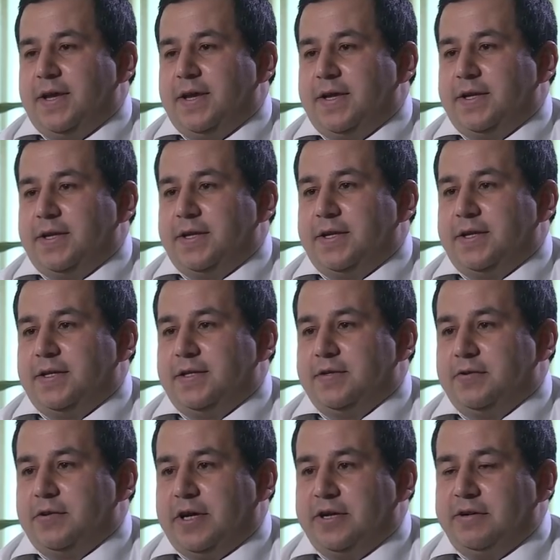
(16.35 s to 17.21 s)

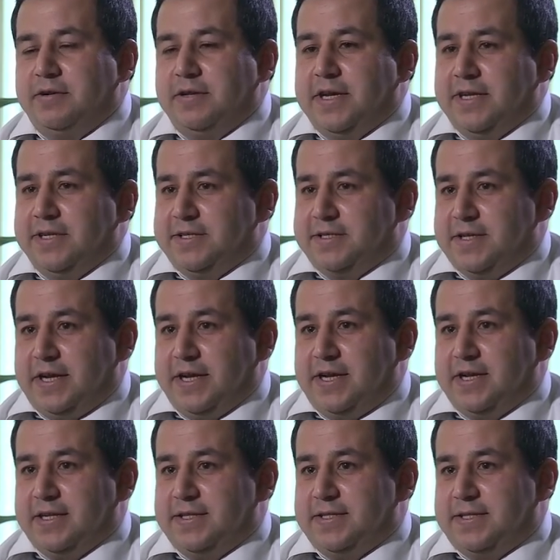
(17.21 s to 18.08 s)
and I
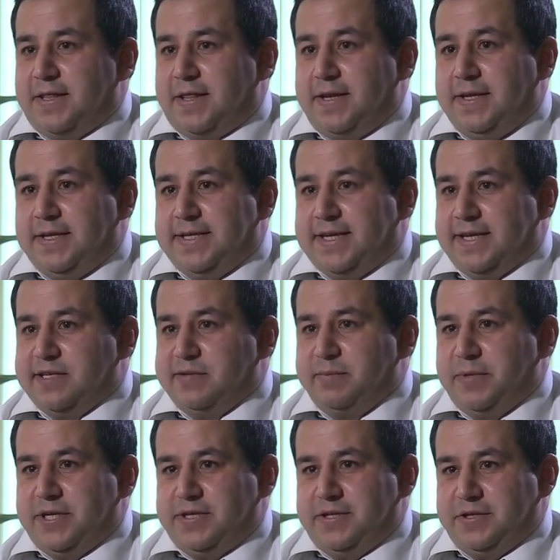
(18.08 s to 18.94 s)
realized I got
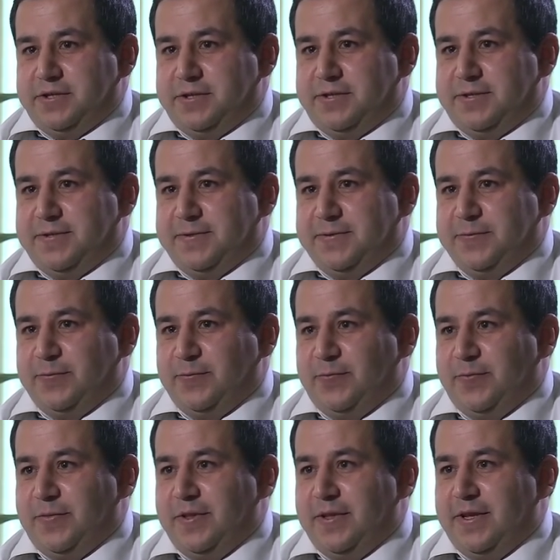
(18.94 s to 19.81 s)
3 text
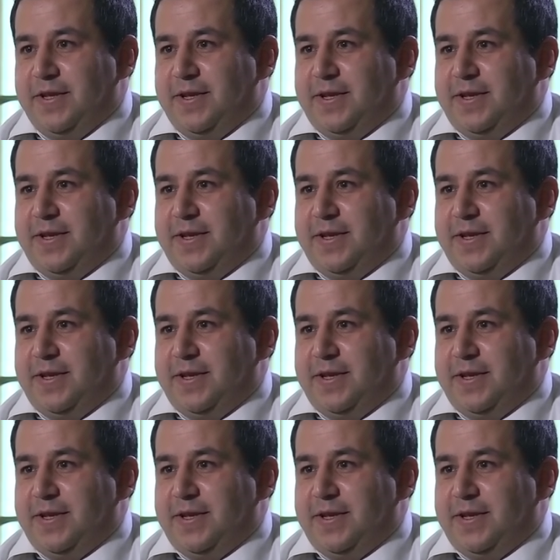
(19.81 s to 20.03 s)
messages. Eyyup